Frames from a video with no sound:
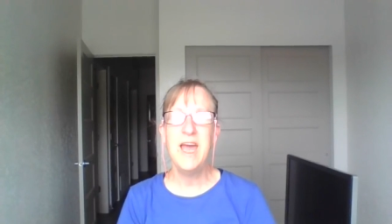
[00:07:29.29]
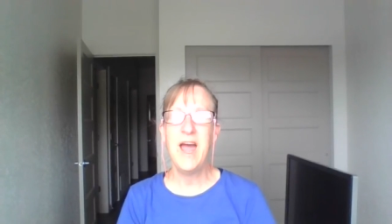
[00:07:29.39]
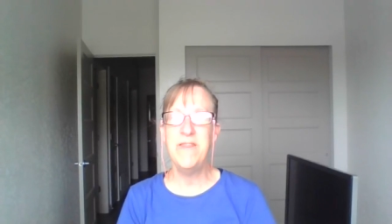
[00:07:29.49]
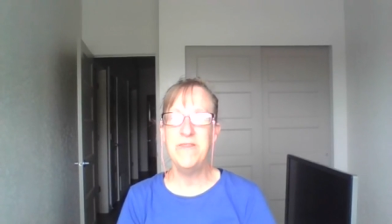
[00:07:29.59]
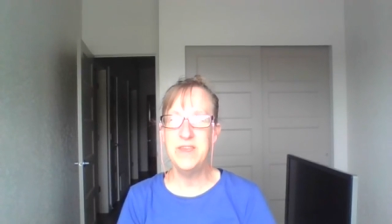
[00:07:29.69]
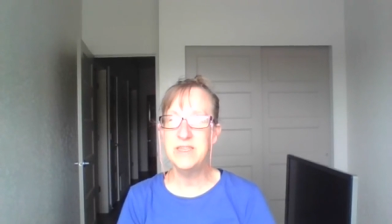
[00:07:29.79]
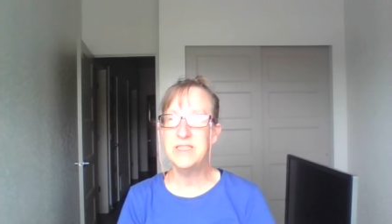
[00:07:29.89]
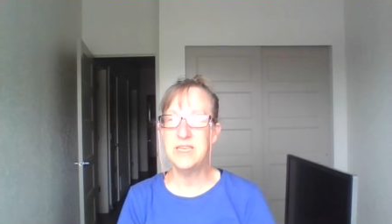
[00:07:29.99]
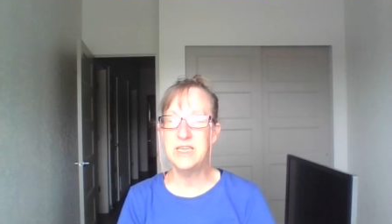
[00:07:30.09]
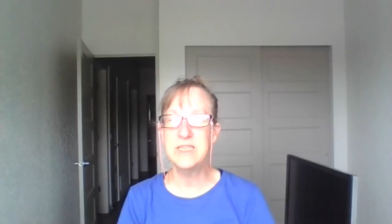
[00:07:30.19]
And
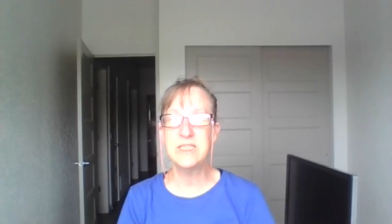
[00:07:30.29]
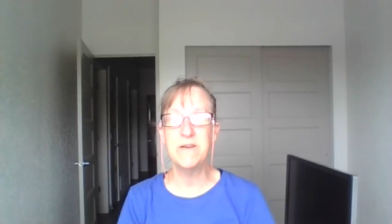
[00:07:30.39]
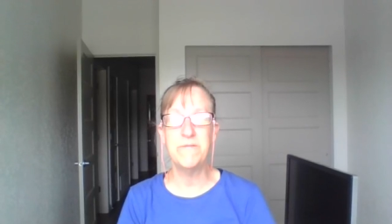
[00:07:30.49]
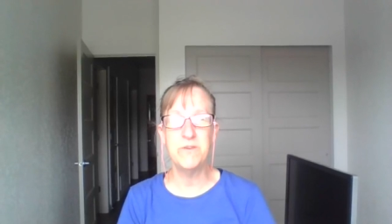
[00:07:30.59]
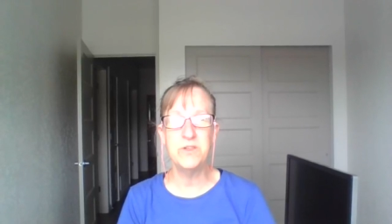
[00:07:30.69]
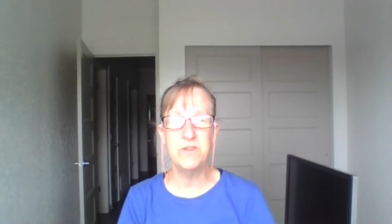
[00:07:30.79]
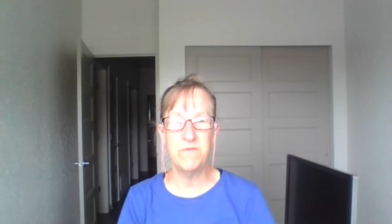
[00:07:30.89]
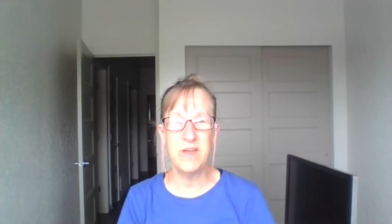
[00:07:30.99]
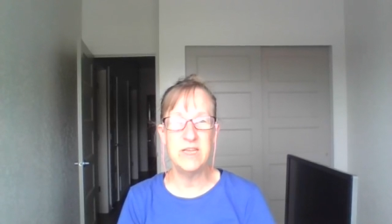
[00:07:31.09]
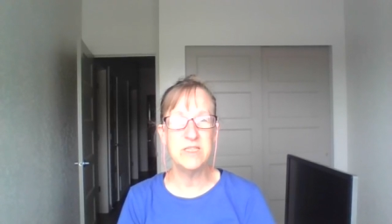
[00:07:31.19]
this is the first
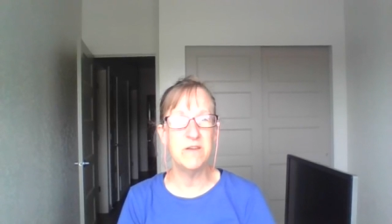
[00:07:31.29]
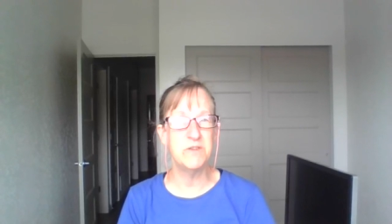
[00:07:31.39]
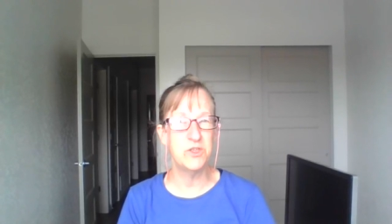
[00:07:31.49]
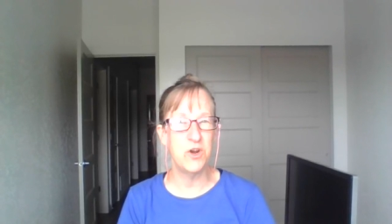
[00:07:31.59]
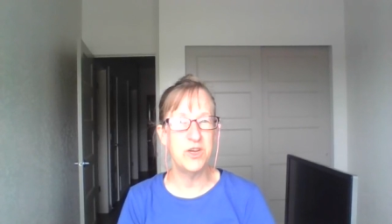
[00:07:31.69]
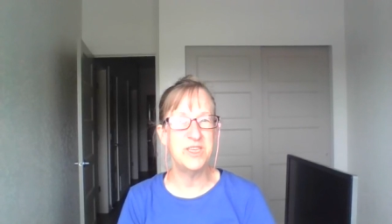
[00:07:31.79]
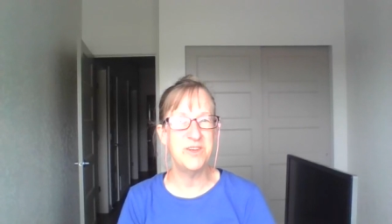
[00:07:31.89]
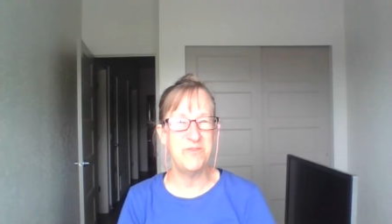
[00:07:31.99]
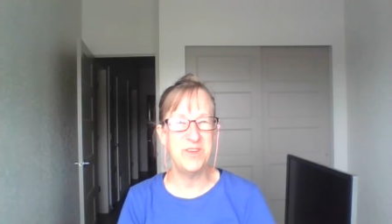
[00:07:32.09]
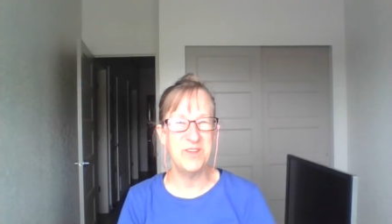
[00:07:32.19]
phase of starting
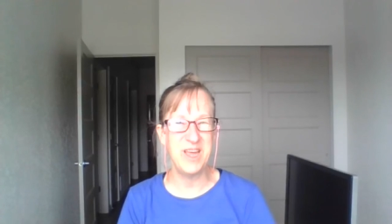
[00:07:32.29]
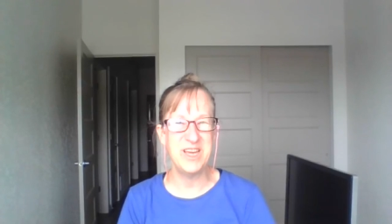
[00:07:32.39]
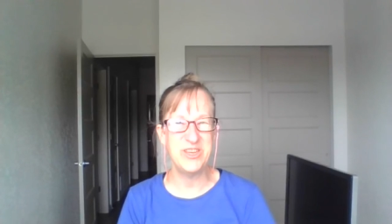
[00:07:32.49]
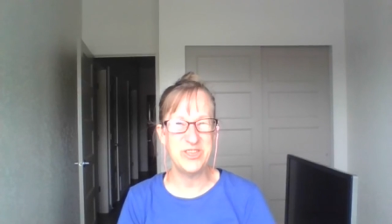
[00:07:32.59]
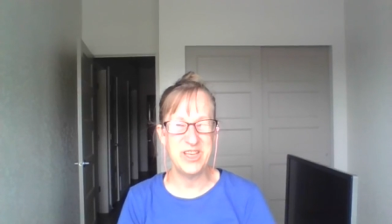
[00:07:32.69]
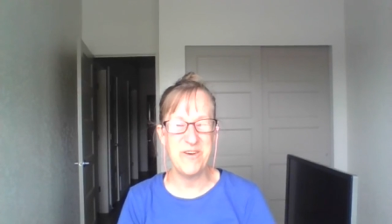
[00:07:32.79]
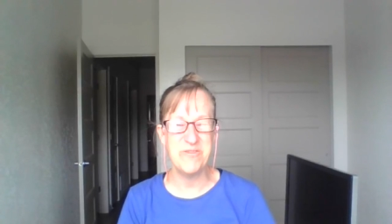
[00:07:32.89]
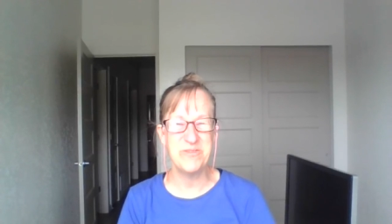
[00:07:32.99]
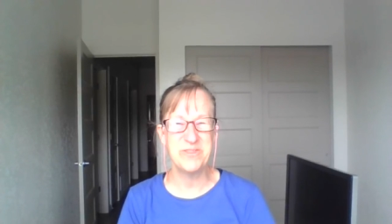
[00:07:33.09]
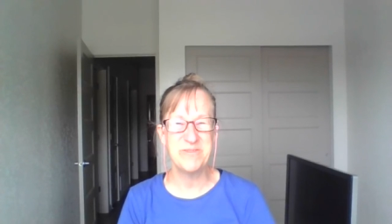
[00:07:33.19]
to feel like yourself.